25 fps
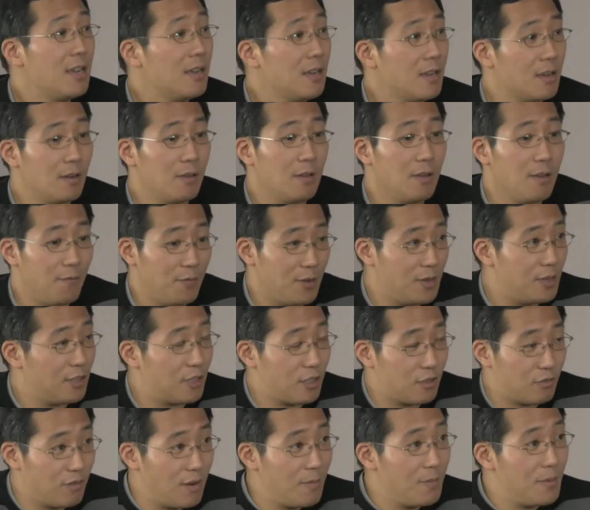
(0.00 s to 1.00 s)
you know, if you
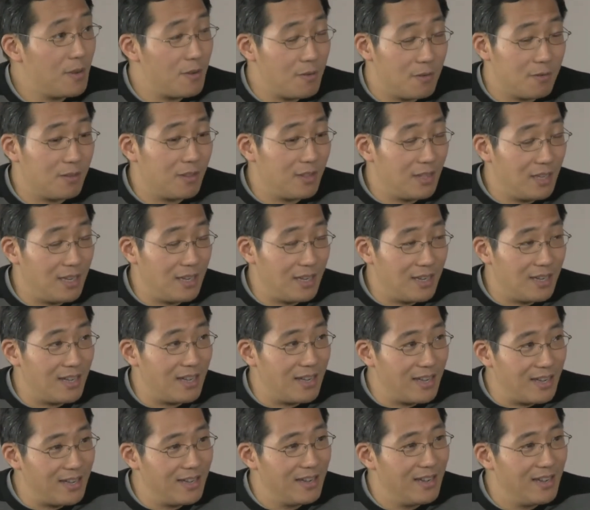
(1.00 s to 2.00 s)
distribute the
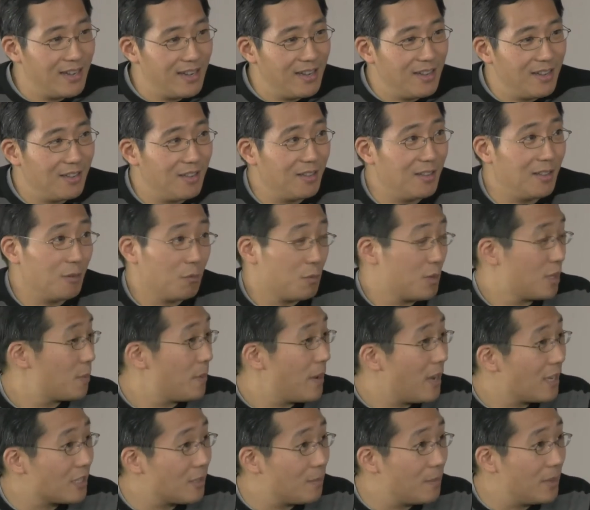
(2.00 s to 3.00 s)
uh, the
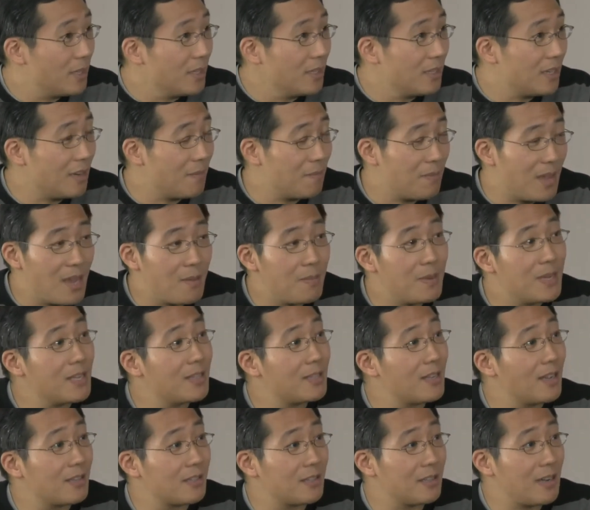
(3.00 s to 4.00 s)
responsibility, maybe
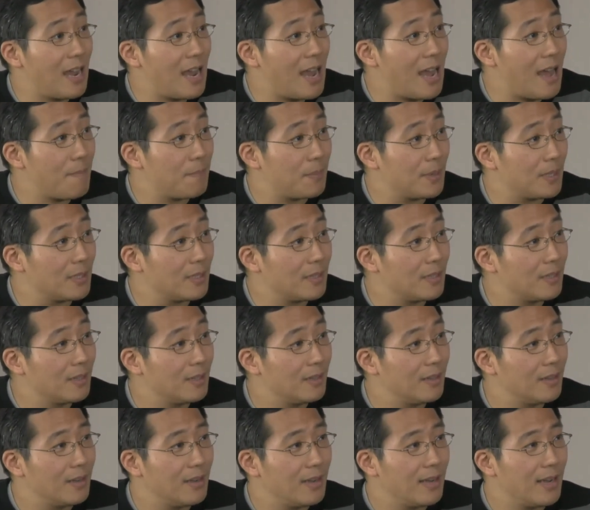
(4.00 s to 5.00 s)
it doesn't happen.
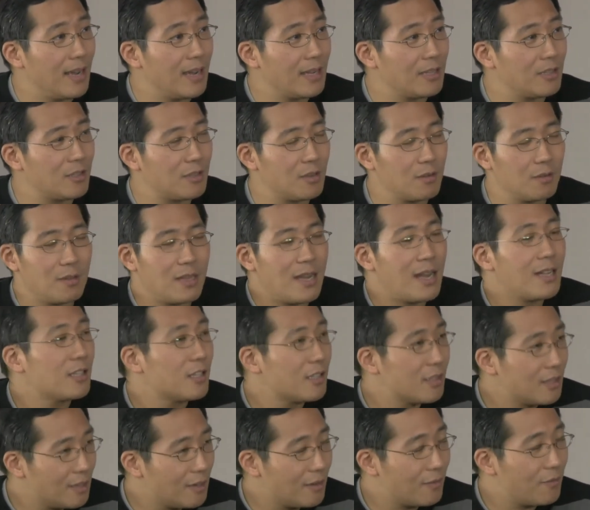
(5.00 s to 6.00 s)
And so
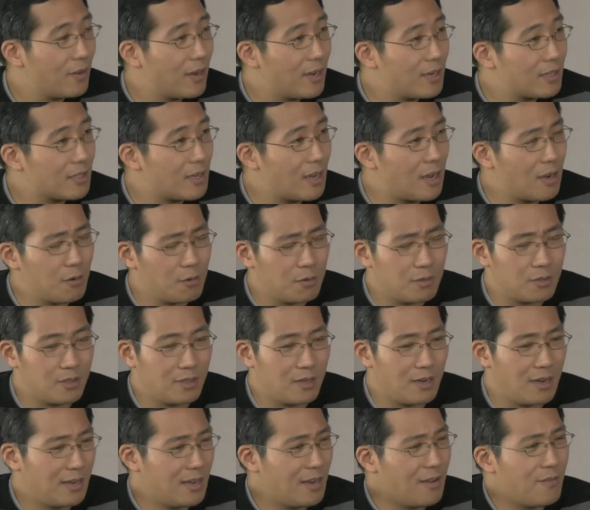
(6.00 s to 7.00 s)
that's the advice I always
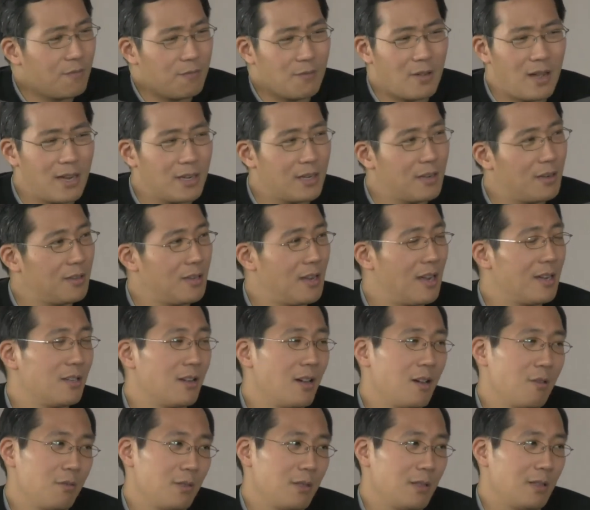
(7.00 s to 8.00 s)
I give. I go, I
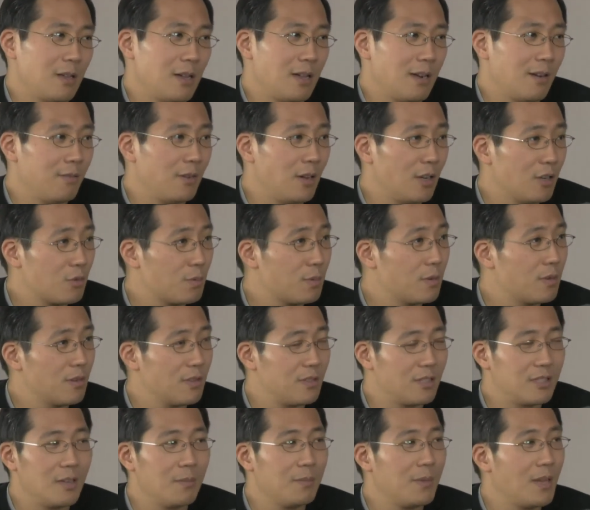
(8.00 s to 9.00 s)
talk with a lot of entrepreneurs,
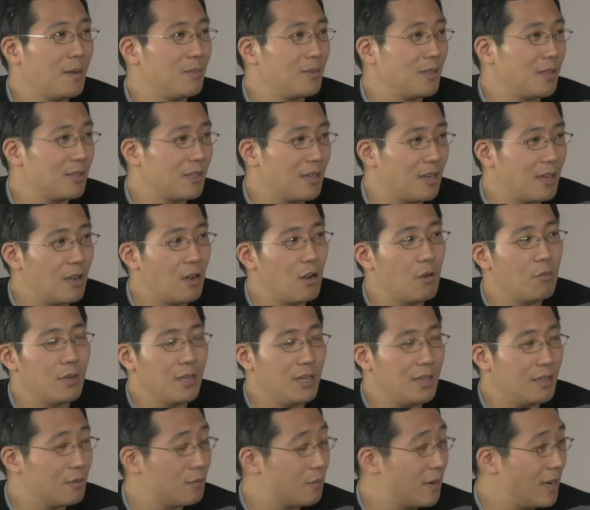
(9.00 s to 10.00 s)
and sometimes they'll say, "Oh, we
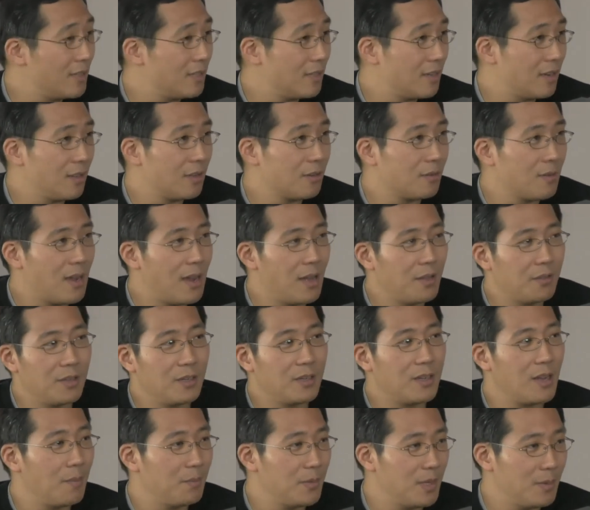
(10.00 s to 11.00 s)
need to raise another round." They
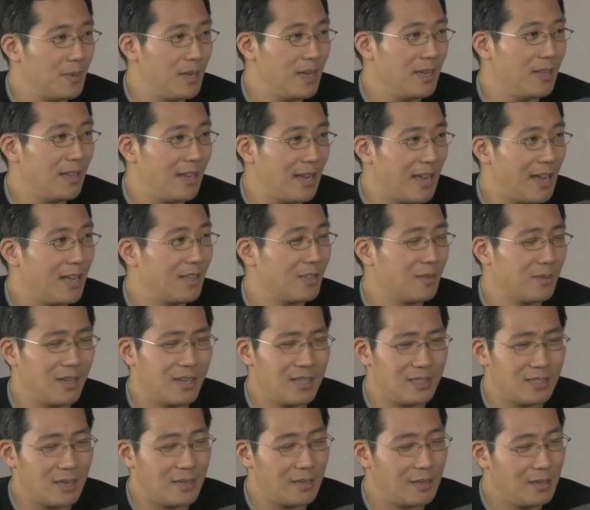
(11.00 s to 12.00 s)
come to me and they ask me. I
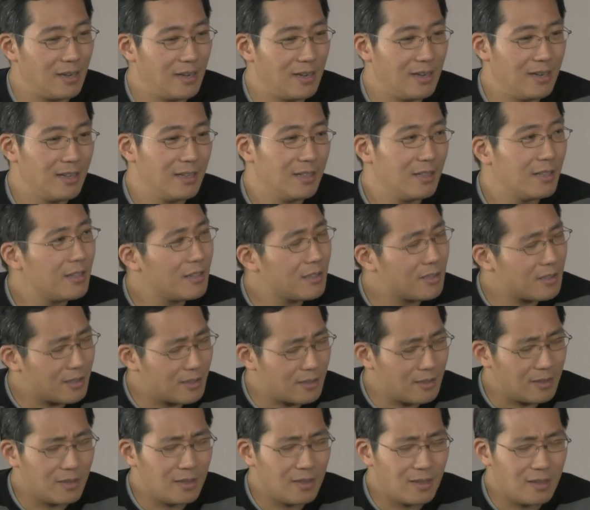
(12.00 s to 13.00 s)
say,
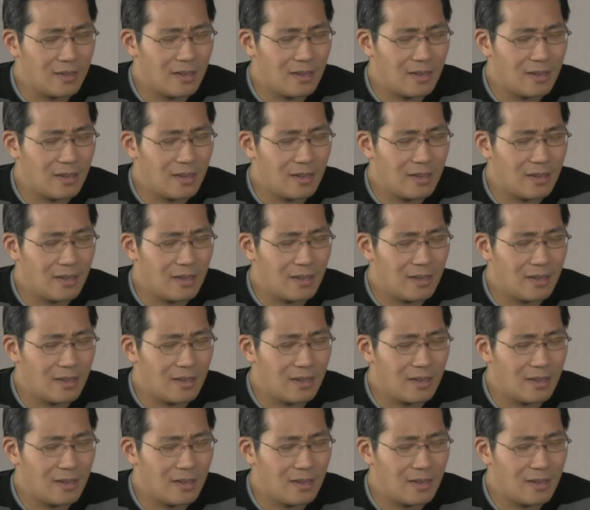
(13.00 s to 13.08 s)
"Listen,